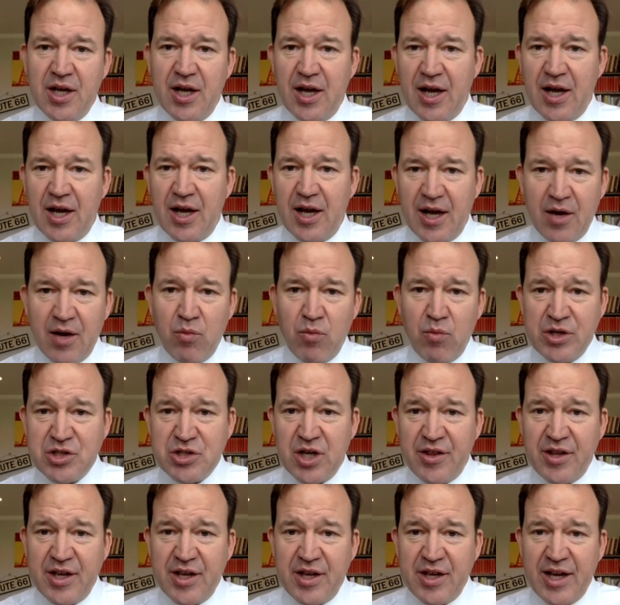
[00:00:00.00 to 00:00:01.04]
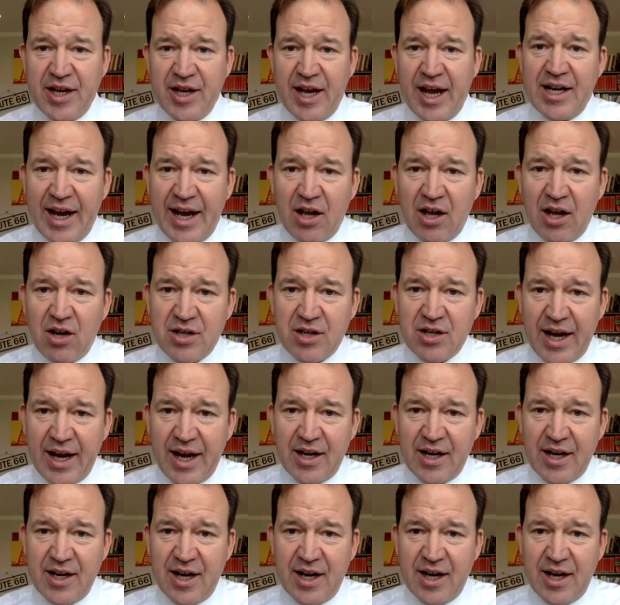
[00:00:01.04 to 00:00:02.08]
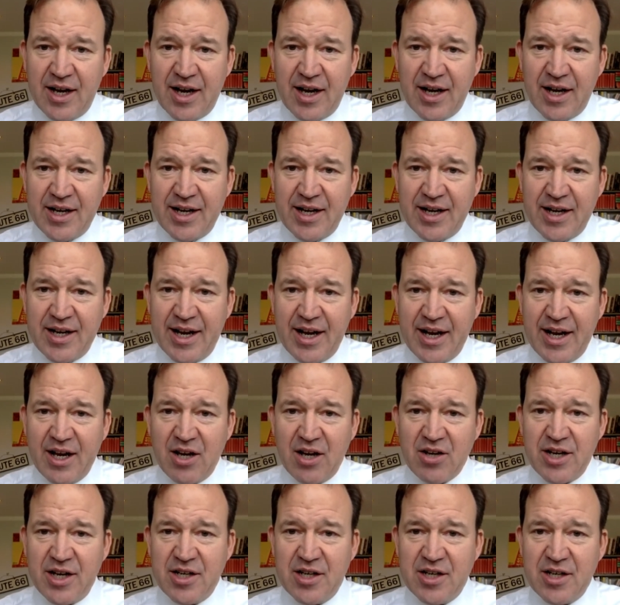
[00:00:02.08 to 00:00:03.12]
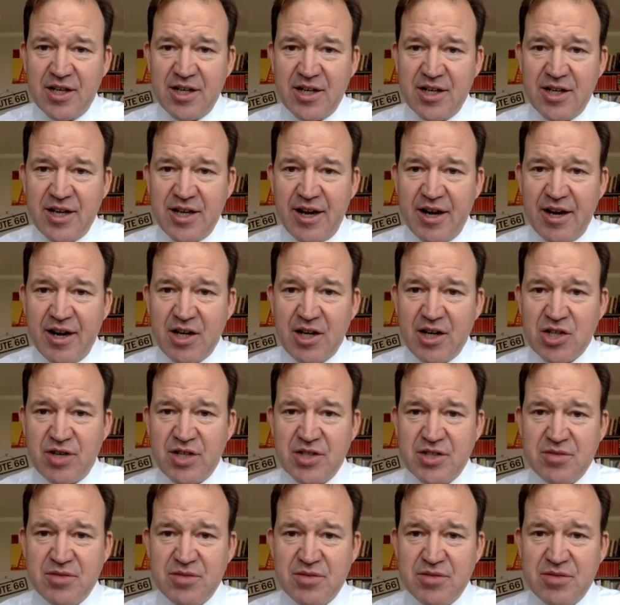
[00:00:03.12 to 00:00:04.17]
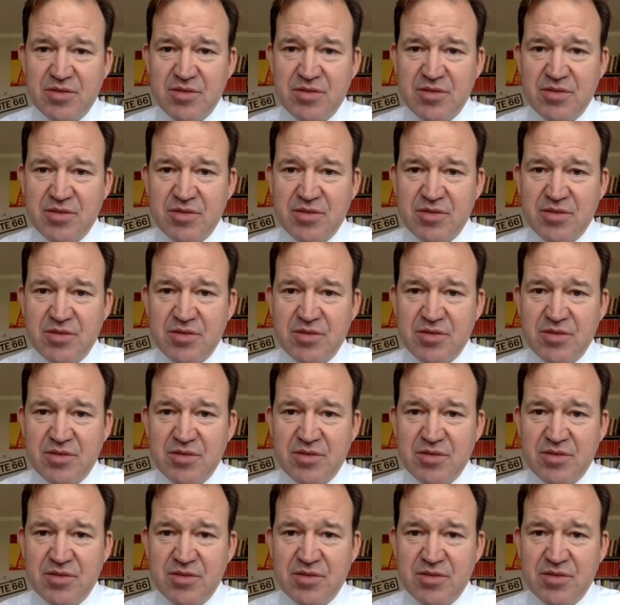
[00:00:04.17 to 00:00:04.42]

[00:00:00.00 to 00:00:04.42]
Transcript: I think Andy Haldane had characterized, you